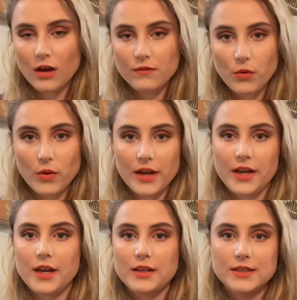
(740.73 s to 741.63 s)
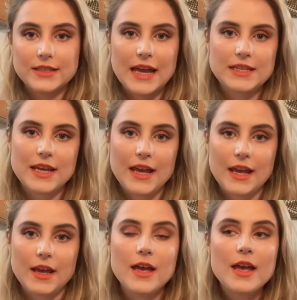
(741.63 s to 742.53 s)
Avoid
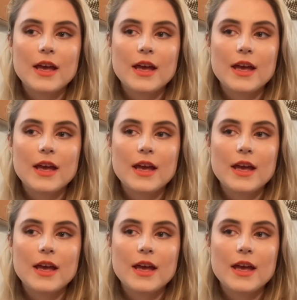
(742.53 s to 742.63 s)
sending